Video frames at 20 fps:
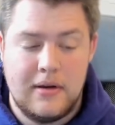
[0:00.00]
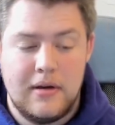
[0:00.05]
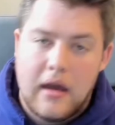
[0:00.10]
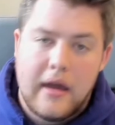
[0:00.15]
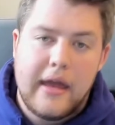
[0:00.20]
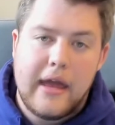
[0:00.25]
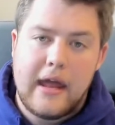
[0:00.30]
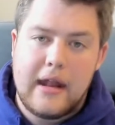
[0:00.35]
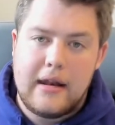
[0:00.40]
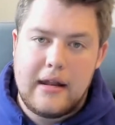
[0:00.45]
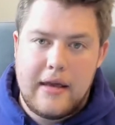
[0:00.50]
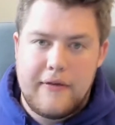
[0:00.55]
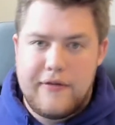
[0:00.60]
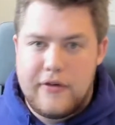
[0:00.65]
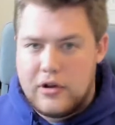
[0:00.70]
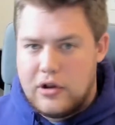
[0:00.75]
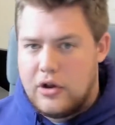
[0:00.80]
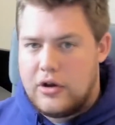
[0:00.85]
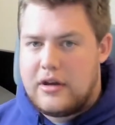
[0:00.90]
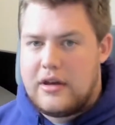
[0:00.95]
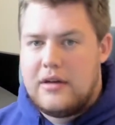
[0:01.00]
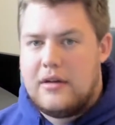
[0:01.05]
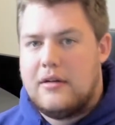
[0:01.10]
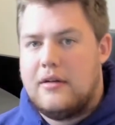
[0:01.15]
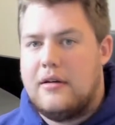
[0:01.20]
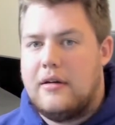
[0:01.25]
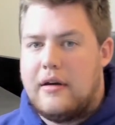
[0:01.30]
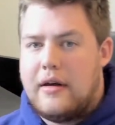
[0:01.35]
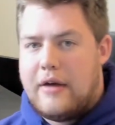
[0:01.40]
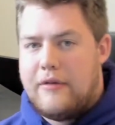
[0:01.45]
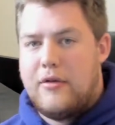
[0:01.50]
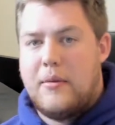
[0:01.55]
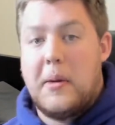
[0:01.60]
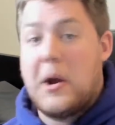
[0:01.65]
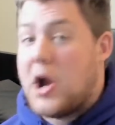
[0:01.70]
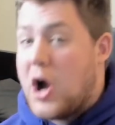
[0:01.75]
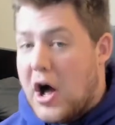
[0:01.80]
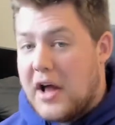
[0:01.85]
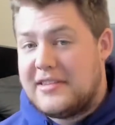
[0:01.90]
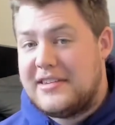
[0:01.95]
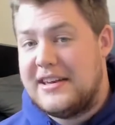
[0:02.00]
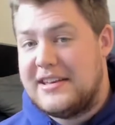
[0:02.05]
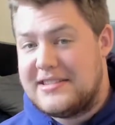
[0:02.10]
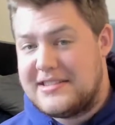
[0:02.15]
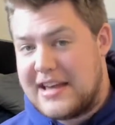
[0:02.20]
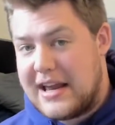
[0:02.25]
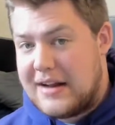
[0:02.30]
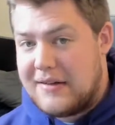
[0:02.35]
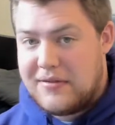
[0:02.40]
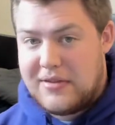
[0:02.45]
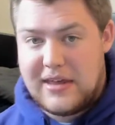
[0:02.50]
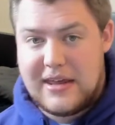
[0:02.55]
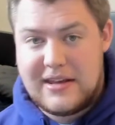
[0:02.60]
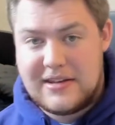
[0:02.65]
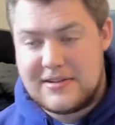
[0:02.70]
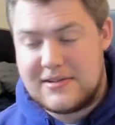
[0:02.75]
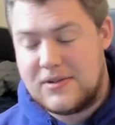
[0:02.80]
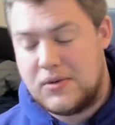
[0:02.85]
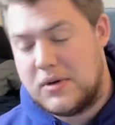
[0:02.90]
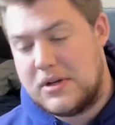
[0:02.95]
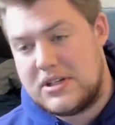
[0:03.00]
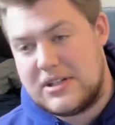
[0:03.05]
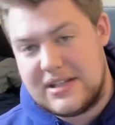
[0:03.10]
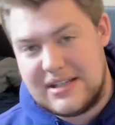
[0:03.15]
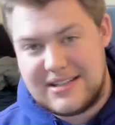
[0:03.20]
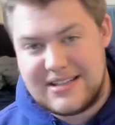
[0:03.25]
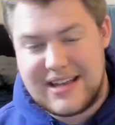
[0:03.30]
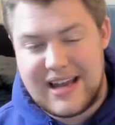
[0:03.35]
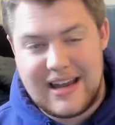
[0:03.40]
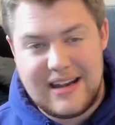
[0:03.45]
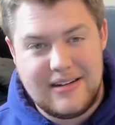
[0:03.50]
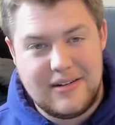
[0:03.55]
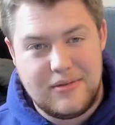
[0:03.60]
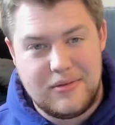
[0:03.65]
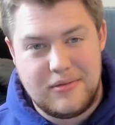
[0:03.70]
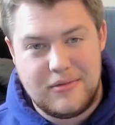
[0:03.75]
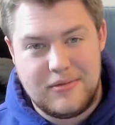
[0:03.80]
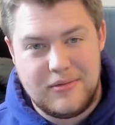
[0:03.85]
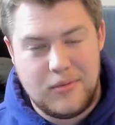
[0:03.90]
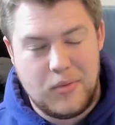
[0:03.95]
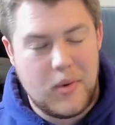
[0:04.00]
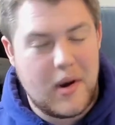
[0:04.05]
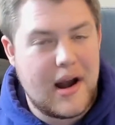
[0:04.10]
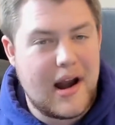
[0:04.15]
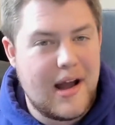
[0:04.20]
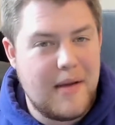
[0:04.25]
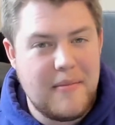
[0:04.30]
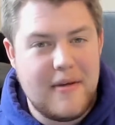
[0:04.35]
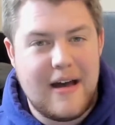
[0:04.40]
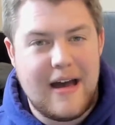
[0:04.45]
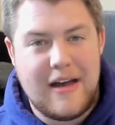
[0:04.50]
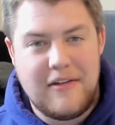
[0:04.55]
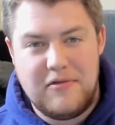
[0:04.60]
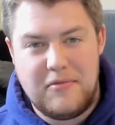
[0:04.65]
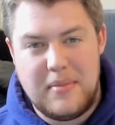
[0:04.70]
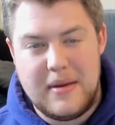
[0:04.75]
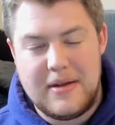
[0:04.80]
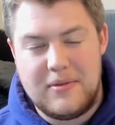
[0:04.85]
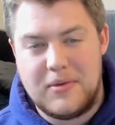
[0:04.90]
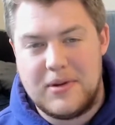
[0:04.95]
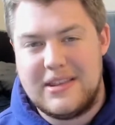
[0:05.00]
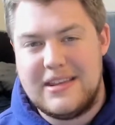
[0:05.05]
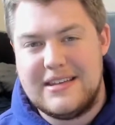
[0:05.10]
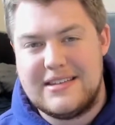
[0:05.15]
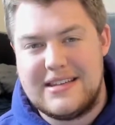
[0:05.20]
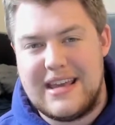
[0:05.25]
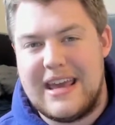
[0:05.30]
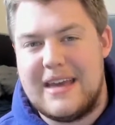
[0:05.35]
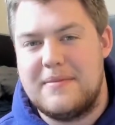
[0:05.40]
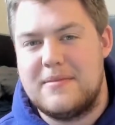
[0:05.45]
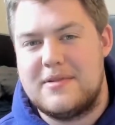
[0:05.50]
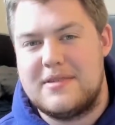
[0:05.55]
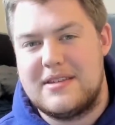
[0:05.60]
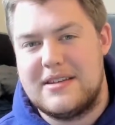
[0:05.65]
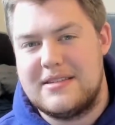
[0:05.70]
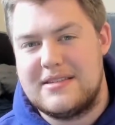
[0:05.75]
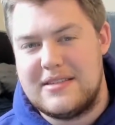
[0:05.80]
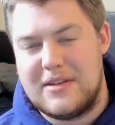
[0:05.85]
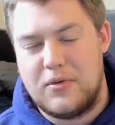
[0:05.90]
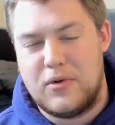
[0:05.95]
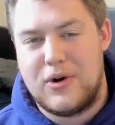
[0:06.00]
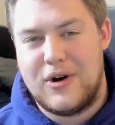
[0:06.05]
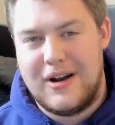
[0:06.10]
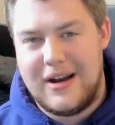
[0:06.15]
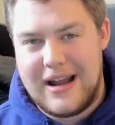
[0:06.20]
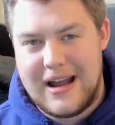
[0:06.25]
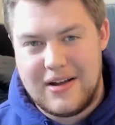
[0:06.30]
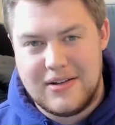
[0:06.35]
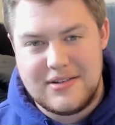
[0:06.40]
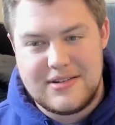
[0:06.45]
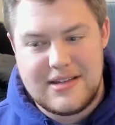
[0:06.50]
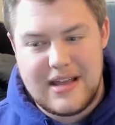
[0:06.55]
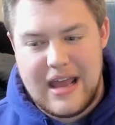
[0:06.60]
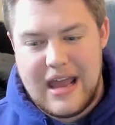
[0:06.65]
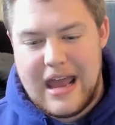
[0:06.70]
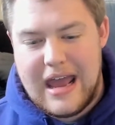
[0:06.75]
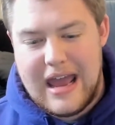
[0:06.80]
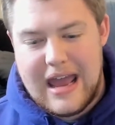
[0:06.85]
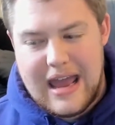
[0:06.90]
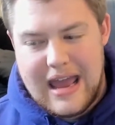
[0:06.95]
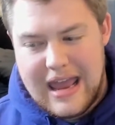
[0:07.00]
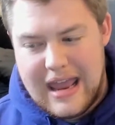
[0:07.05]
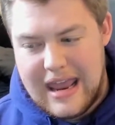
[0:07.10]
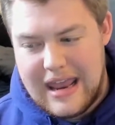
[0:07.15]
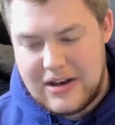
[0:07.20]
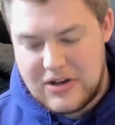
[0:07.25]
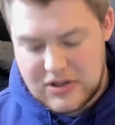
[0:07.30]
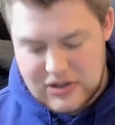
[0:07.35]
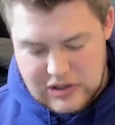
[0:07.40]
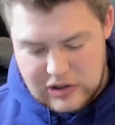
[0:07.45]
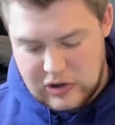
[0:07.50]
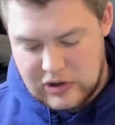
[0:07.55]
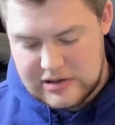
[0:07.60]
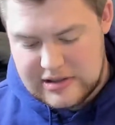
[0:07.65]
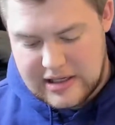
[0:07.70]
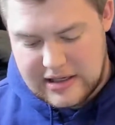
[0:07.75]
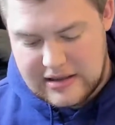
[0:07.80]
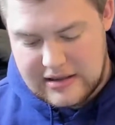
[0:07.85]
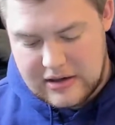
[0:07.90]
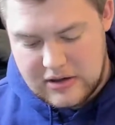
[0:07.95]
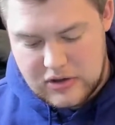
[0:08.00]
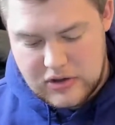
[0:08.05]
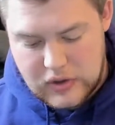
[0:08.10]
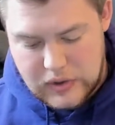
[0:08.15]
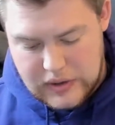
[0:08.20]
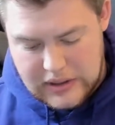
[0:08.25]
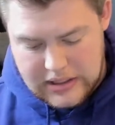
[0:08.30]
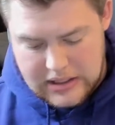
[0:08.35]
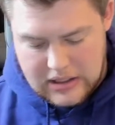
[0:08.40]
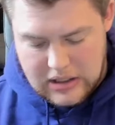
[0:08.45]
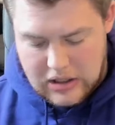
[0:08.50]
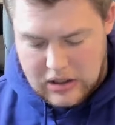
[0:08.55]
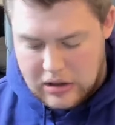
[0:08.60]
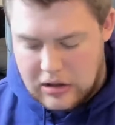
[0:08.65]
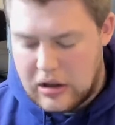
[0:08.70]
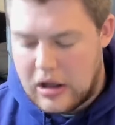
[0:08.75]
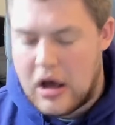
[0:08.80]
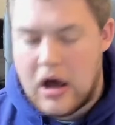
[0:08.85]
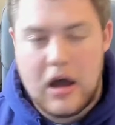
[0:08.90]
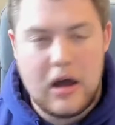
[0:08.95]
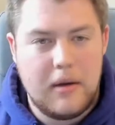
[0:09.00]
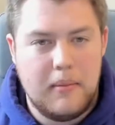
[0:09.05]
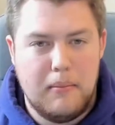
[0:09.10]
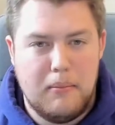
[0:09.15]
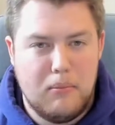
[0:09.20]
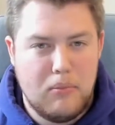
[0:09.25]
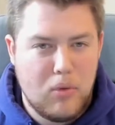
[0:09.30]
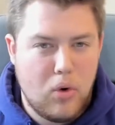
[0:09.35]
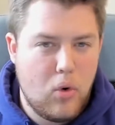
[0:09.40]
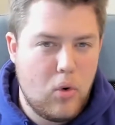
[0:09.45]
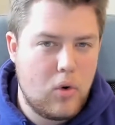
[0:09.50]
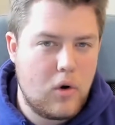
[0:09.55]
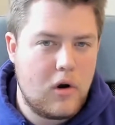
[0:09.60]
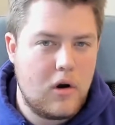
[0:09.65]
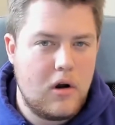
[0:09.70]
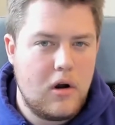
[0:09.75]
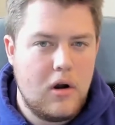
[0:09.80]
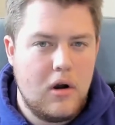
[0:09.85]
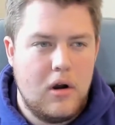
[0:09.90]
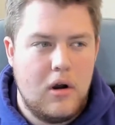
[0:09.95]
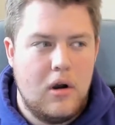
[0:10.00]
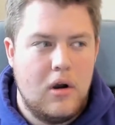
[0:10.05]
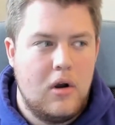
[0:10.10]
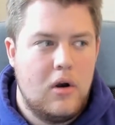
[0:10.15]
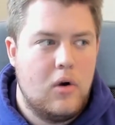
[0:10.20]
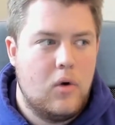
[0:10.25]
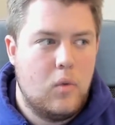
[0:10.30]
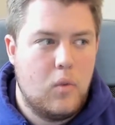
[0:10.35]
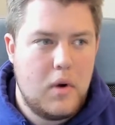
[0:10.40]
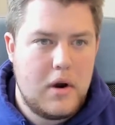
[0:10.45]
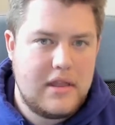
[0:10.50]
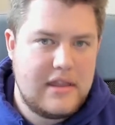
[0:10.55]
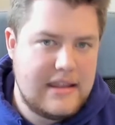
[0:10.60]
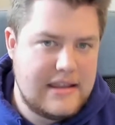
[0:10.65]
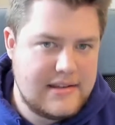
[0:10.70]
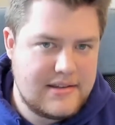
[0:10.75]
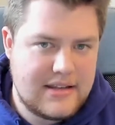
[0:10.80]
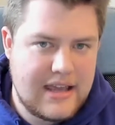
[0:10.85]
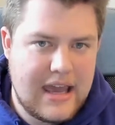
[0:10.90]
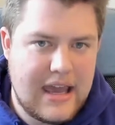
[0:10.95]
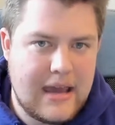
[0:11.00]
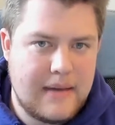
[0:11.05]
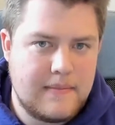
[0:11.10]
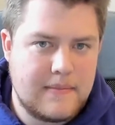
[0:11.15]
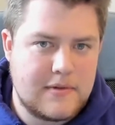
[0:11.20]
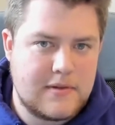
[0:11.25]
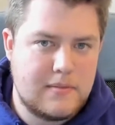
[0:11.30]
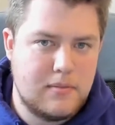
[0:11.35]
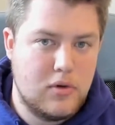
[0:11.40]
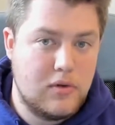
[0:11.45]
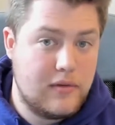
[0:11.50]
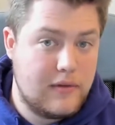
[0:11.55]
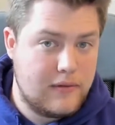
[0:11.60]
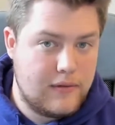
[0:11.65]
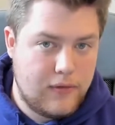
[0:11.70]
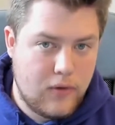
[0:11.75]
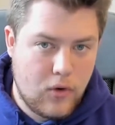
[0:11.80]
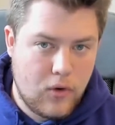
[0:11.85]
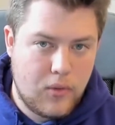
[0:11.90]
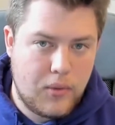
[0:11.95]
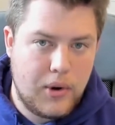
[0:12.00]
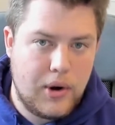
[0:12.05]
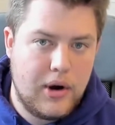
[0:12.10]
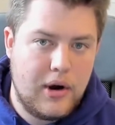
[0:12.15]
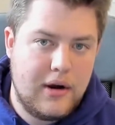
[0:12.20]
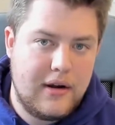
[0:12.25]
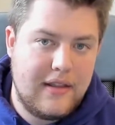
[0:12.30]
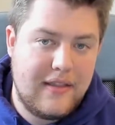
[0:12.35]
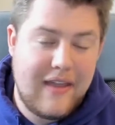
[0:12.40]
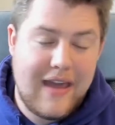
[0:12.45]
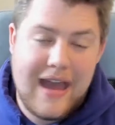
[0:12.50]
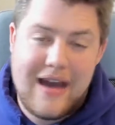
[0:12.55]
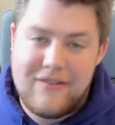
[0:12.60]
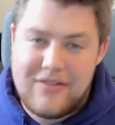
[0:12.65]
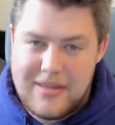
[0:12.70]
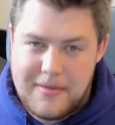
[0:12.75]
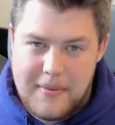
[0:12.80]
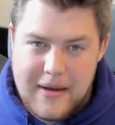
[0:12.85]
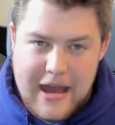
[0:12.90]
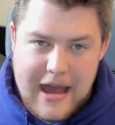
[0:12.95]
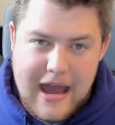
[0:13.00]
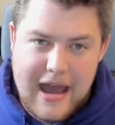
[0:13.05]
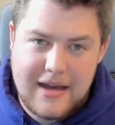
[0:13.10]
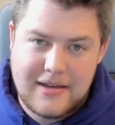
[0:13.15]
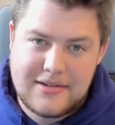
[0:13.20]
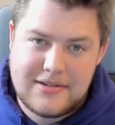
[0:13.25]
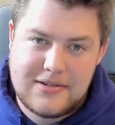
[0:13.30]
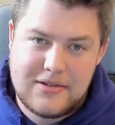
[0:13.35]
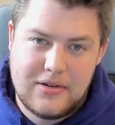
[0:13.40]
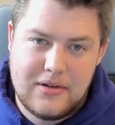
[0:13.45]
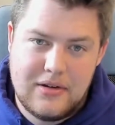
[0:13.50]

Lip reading: And if you look from a content side of things, which is kind of where I've been with these games since they're announced, it just looks like they're doing a lot more with these games forward than they have in the past,